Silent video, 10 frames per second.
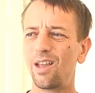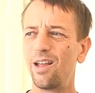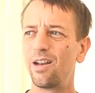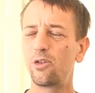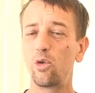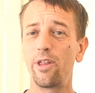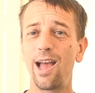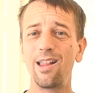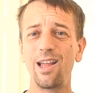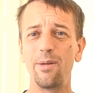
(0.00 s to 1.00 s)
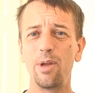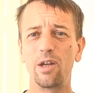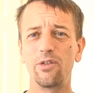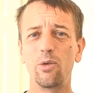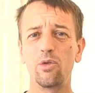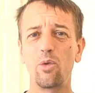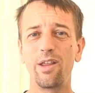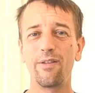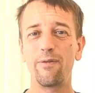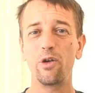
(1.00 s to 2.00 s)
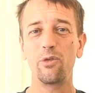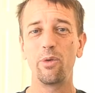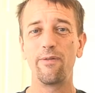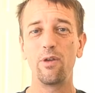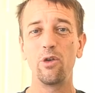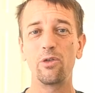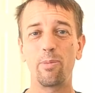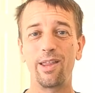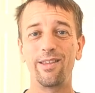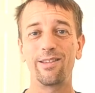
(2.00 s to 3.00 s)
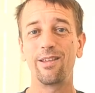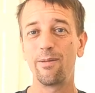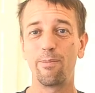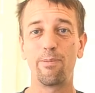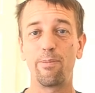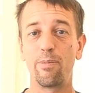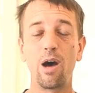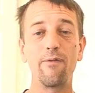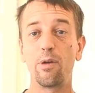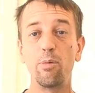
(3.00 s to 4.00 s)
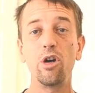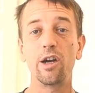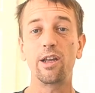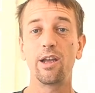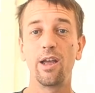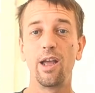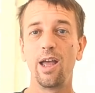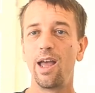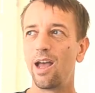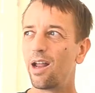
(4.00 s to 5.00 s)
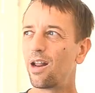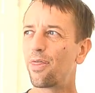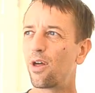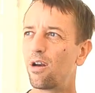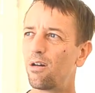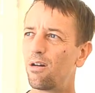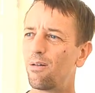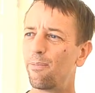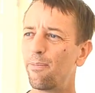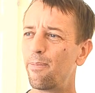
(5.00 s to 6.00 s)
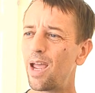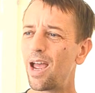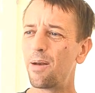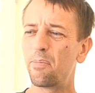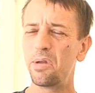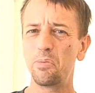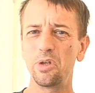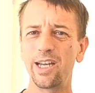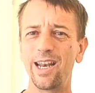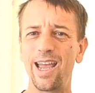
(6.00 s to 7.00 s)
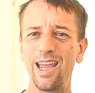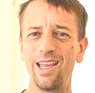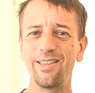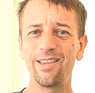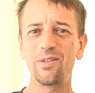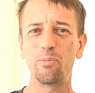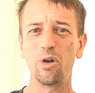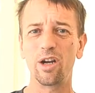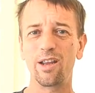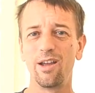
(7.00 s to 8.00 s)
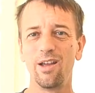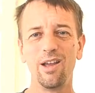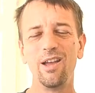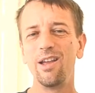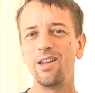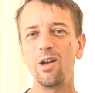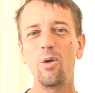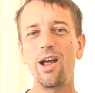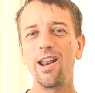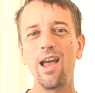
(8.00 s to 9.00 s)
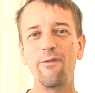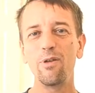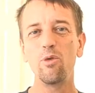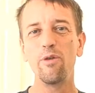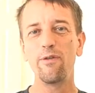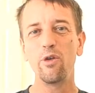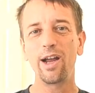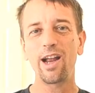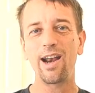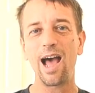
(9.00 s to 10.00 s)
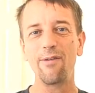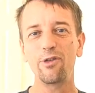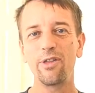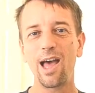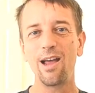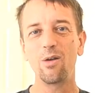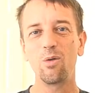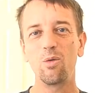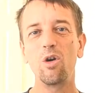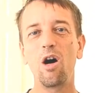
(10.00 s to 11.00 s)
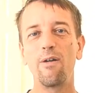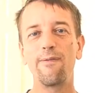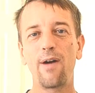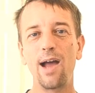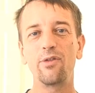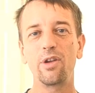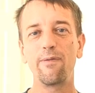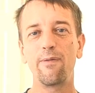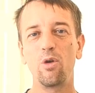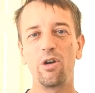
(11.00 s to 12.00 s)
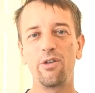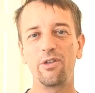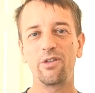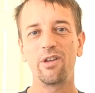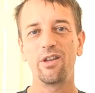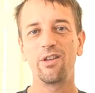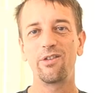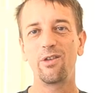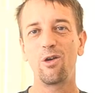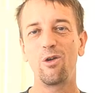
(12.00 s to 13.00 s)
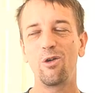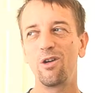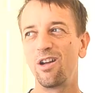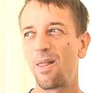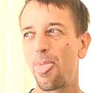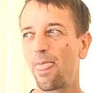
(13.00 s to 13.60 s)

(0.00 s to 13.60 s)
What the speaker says: it tore the hell out of me because it was one of the first reviews of the book. And I thought, oh man, people are gonna hate this book. You know what? Every review I got after that were all 5s and 4s. So